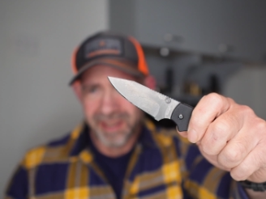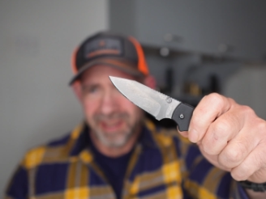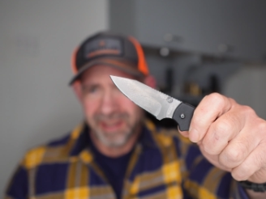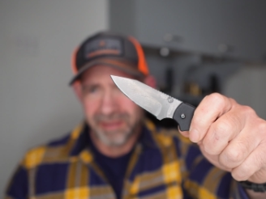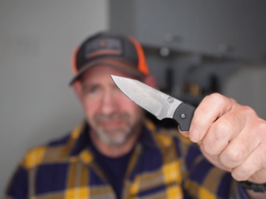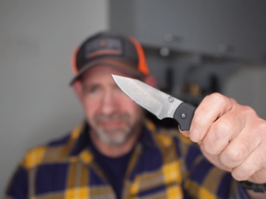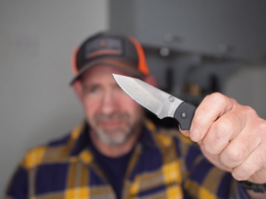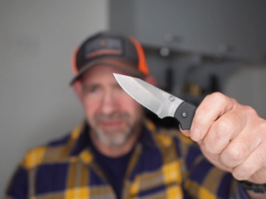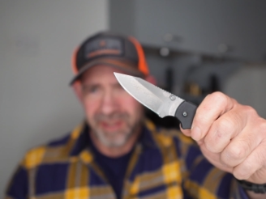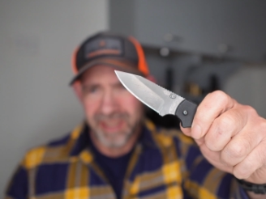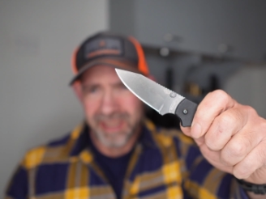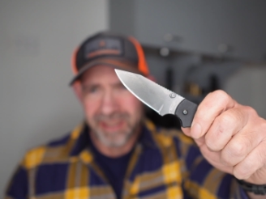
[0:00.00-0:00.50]

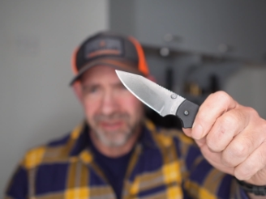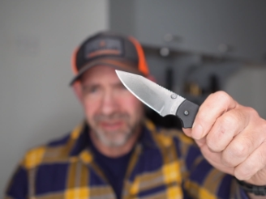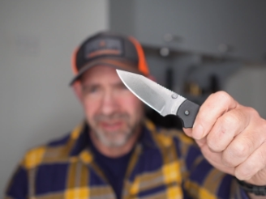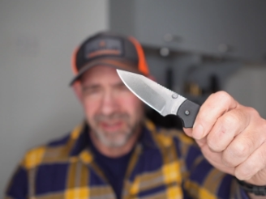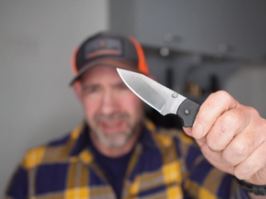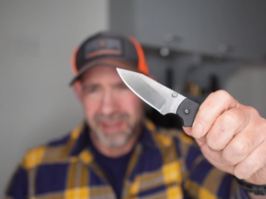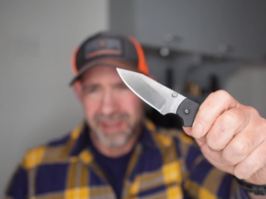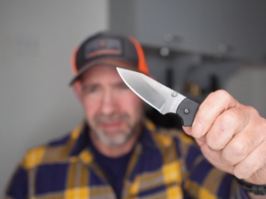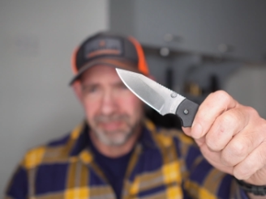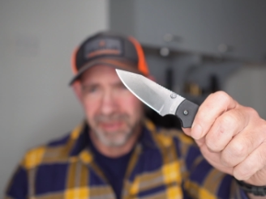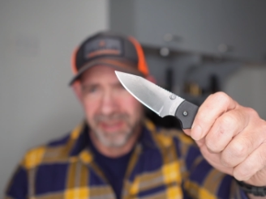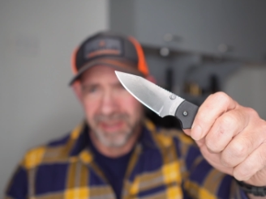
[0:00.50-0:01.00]
gloves
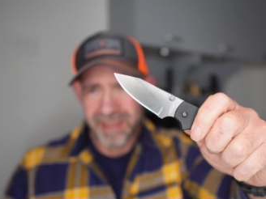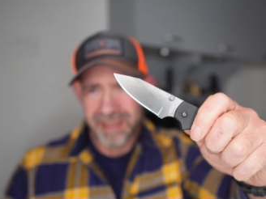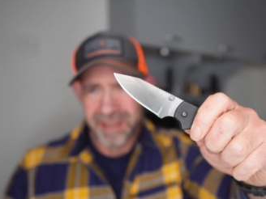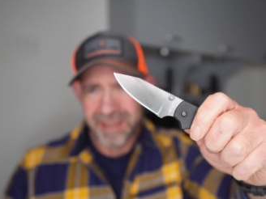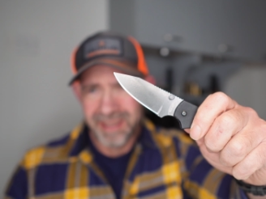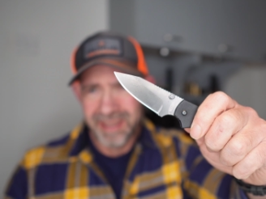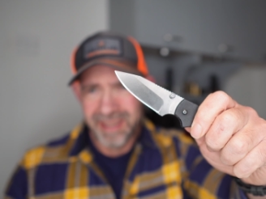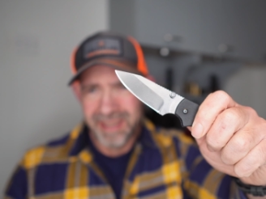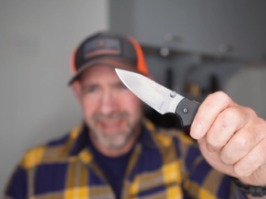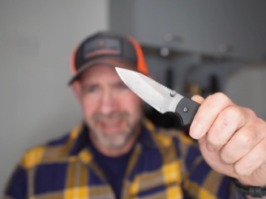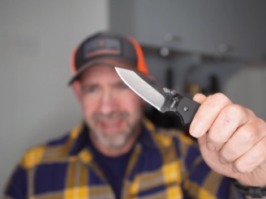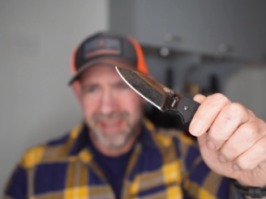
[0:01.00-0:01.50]
actually,
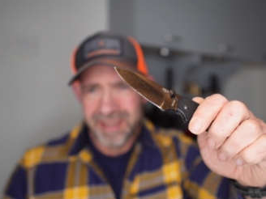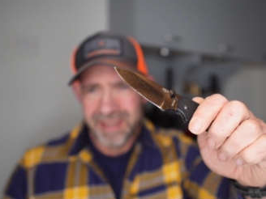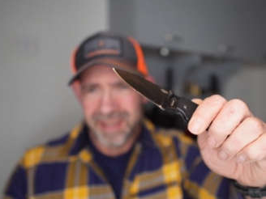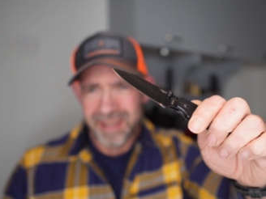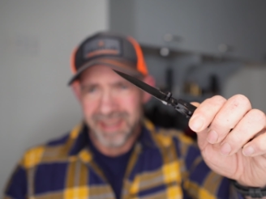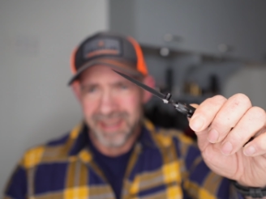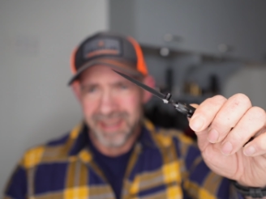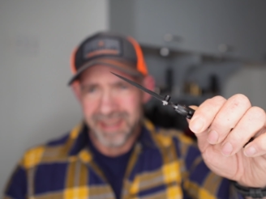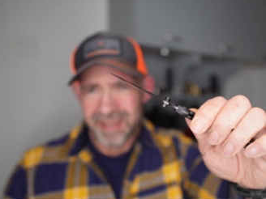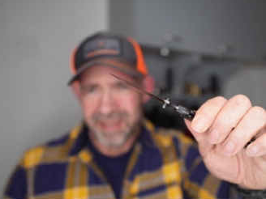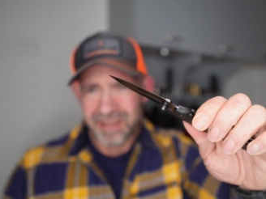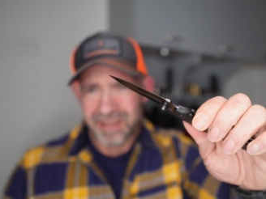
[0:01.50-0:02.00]
but
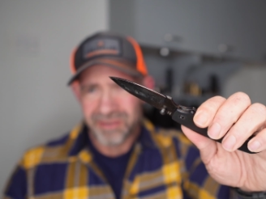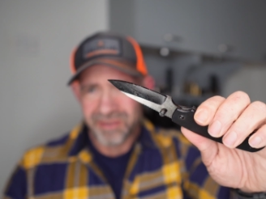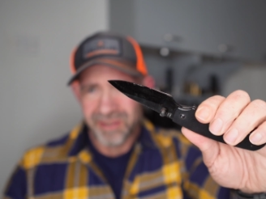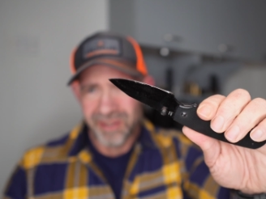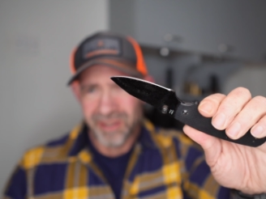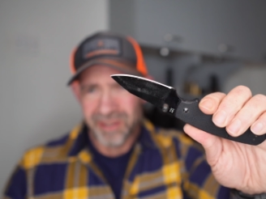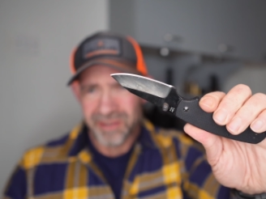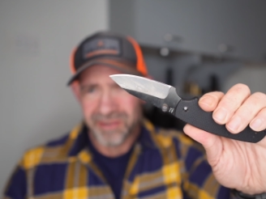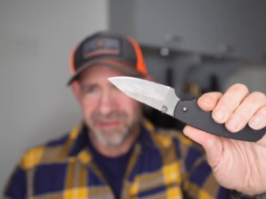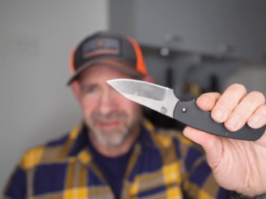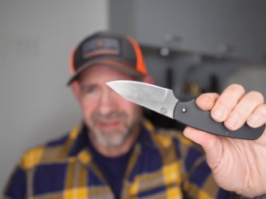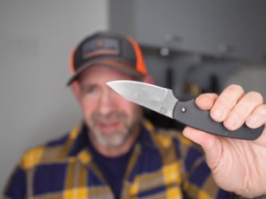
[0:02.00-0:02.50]
it's
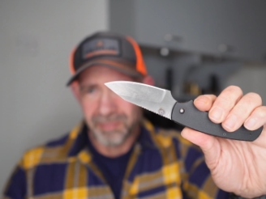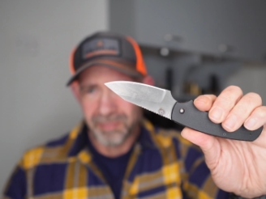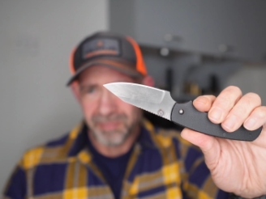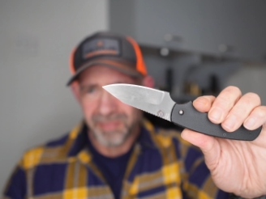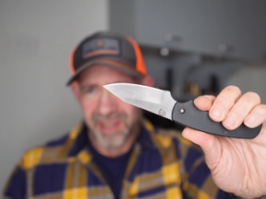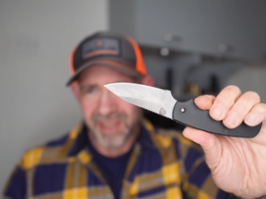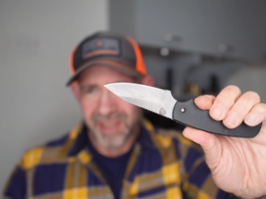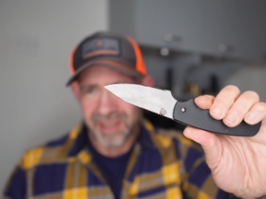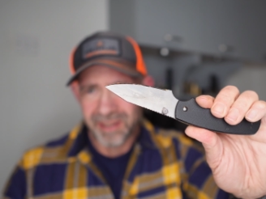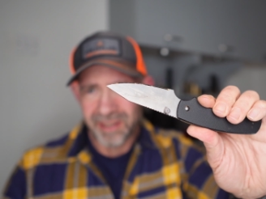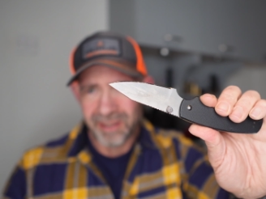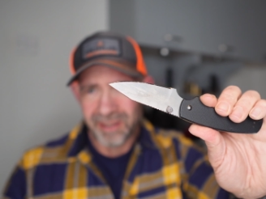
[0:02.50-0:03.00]
not
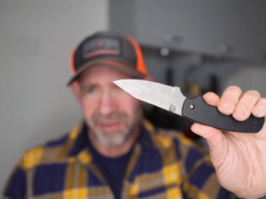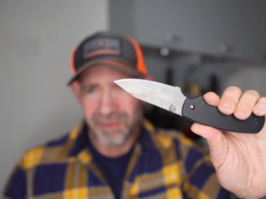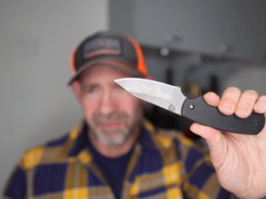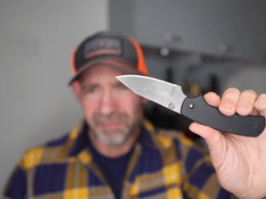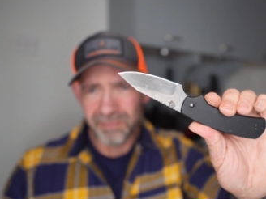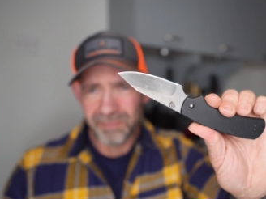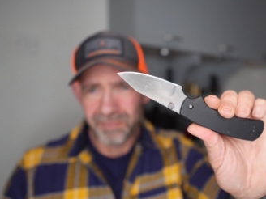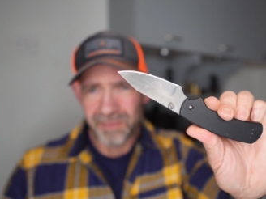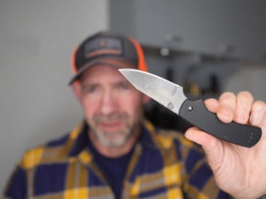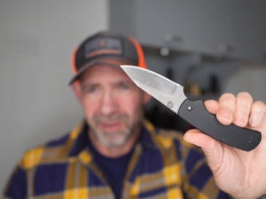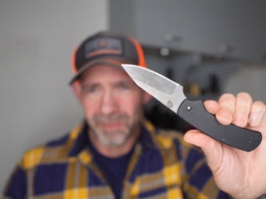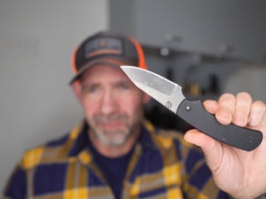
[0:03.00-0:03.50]
something that
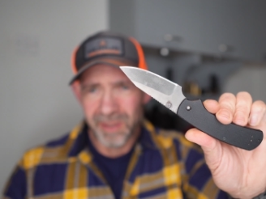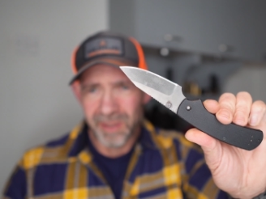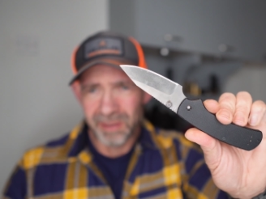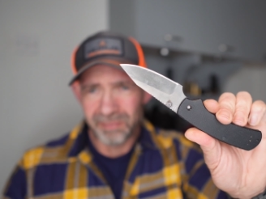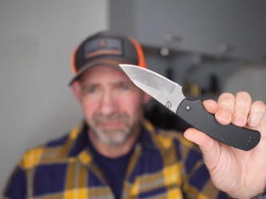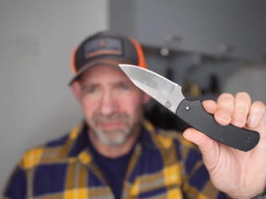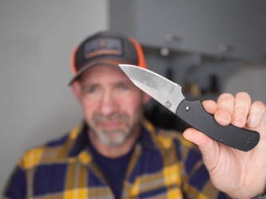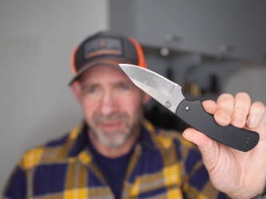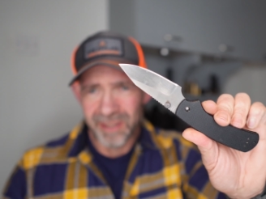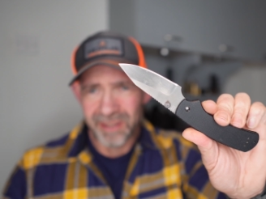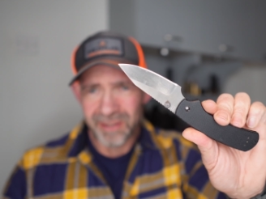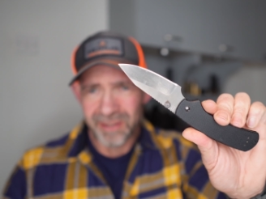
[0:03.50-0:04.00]
you
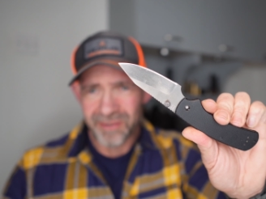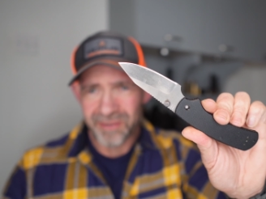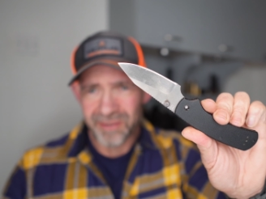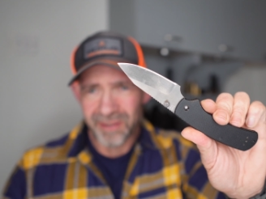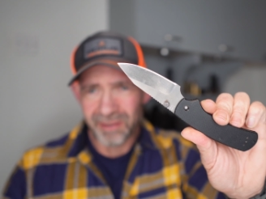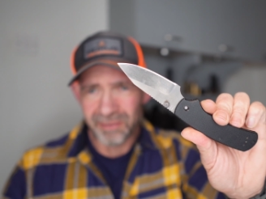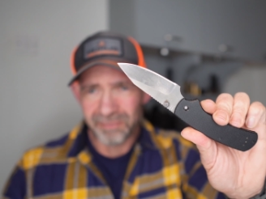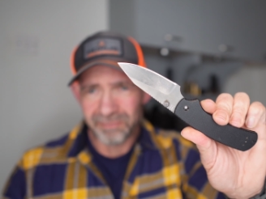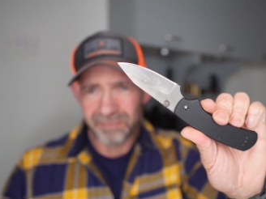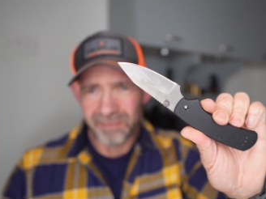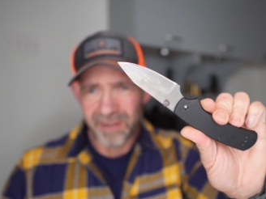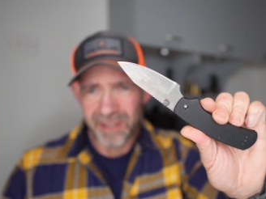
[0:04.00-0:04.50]
won't find
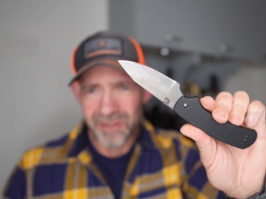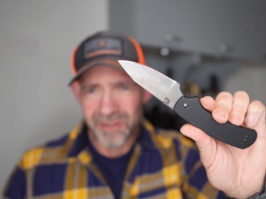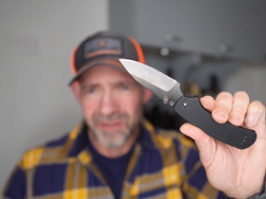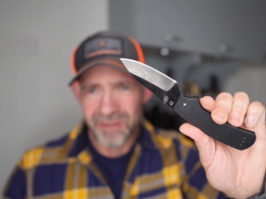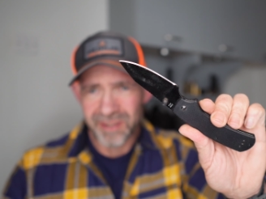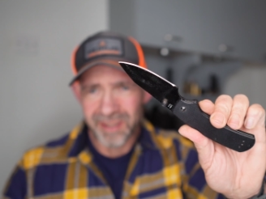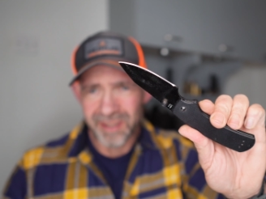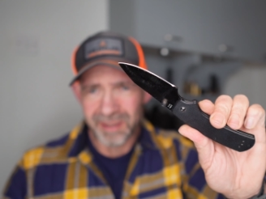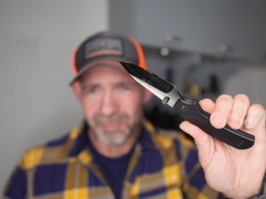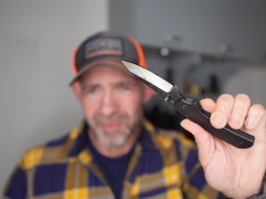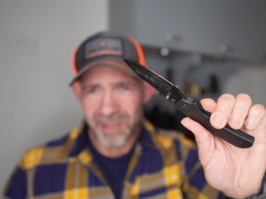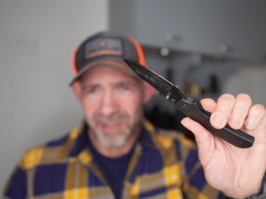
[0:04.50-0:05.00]
yourself
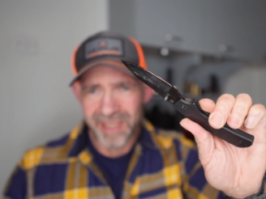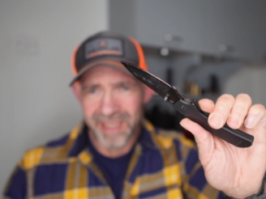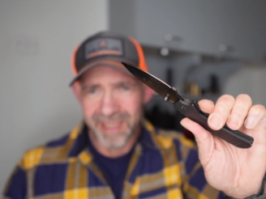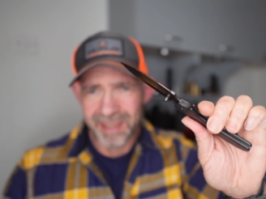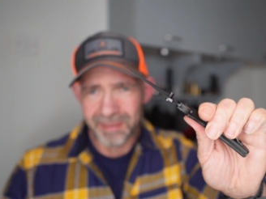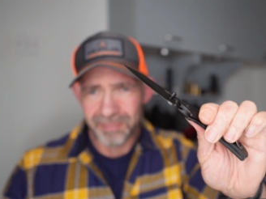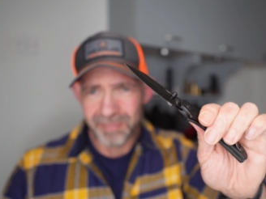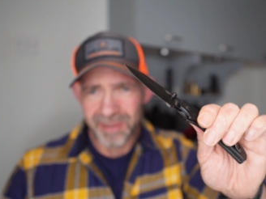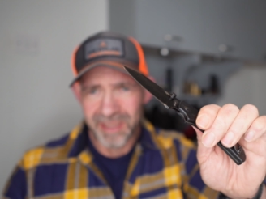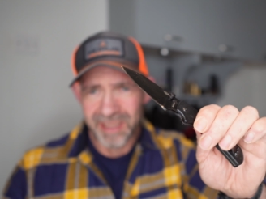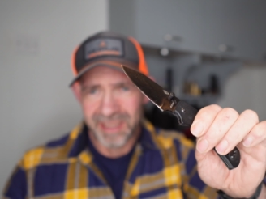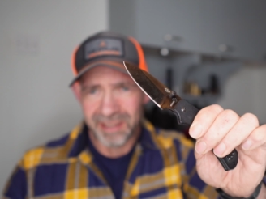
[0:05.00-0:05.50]
fidgeting with
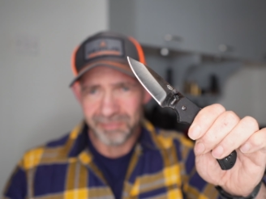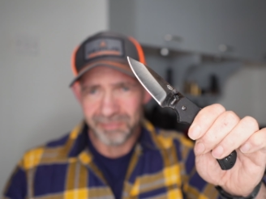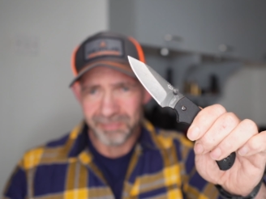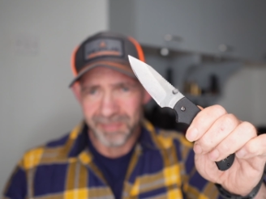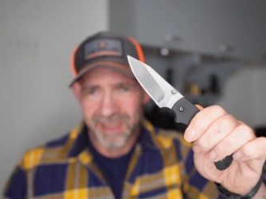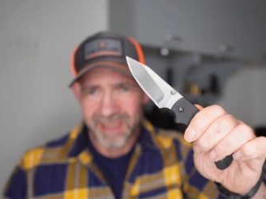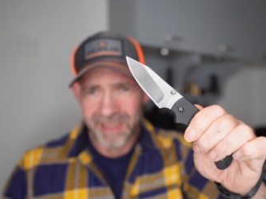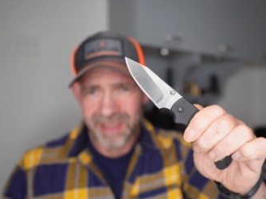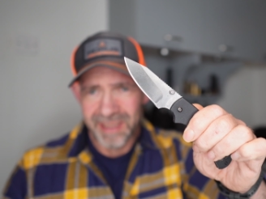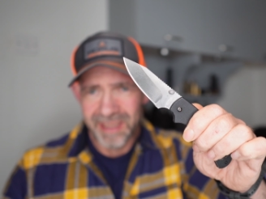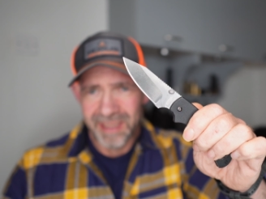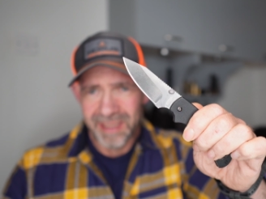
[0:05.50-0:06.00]
that, believe
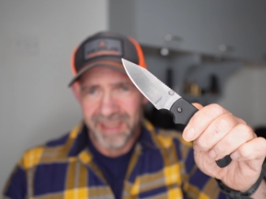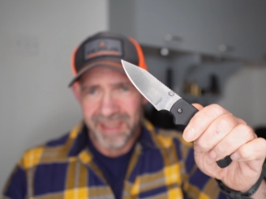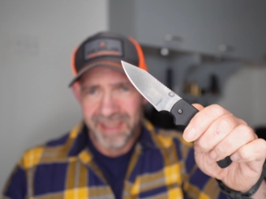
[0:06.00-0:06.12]
me.